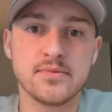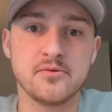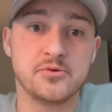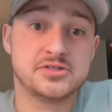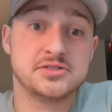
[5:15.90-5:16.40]

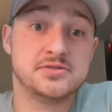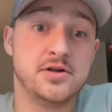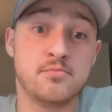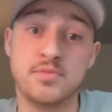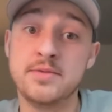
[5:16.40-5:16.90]
which is,
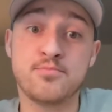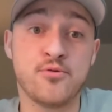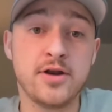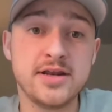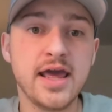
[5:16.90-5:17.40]
be
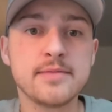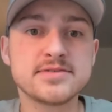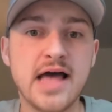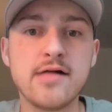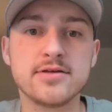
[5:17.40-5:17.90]
pretty damn
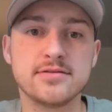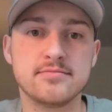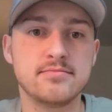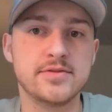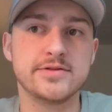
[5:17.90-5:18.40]
solid
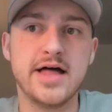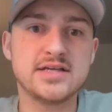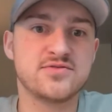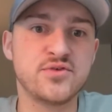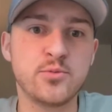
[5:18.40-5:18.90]
the
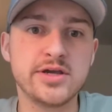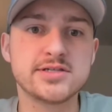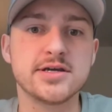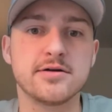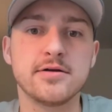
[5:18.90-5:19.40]
last few weeks
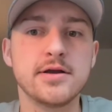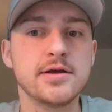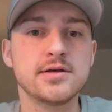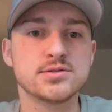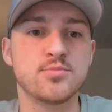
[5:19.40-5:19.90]
here.
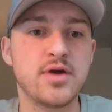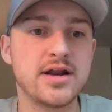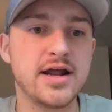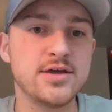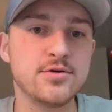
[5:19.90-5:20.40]
So Brandon
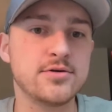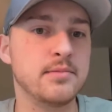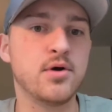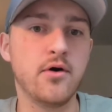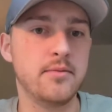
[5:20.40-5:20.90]
Aiyuk, I'm
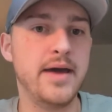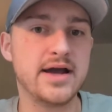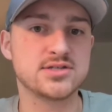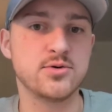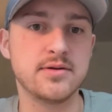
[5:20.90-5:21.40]
going
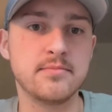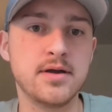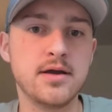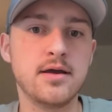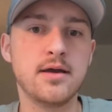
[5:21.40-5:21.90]
back to him.
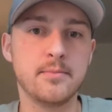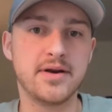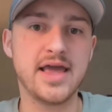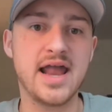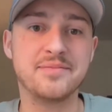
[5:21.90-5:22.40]
But
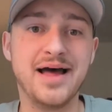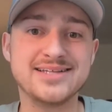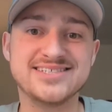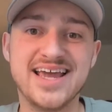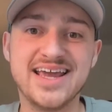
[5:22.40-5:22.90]
again, I'm not
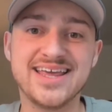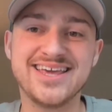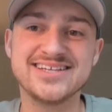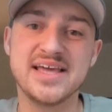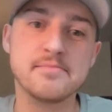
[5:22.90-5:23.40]
saying he
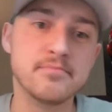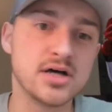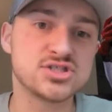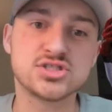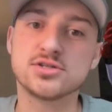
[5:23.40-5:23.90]
is a
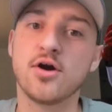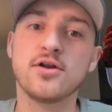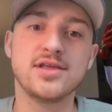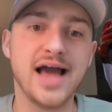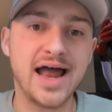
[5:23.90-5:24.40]

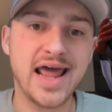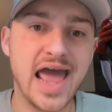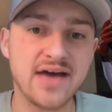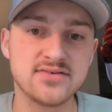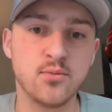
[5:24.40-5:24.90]
must-start, gotta
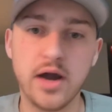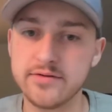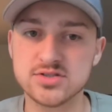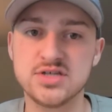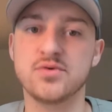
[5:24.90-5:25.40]
have him wide
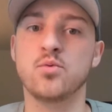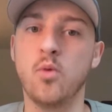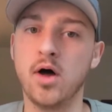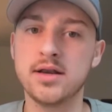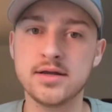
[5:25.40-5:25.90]
receiver
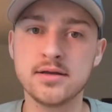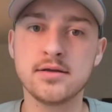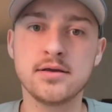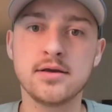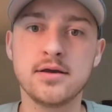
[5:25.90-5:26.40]
1.
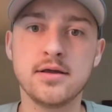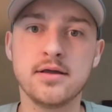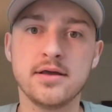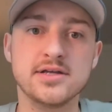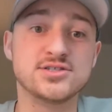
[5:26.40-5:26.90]

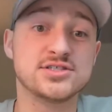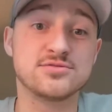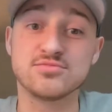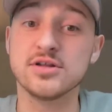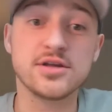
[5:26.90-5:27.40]
He's just a
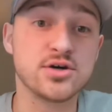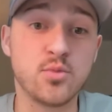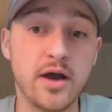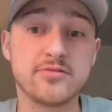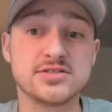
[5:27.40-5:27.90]
really good
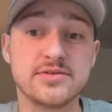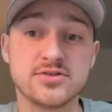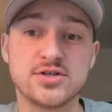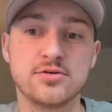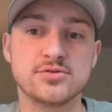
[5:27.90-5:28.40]
wide receiver
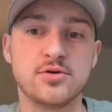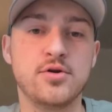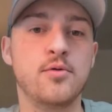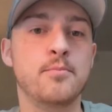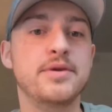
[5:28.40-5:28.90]
2. So,
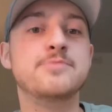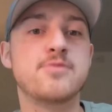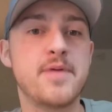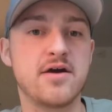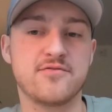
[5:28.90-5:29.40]
be
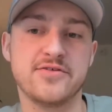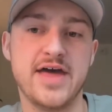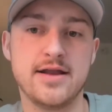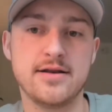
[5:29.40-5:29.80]
prepared for that.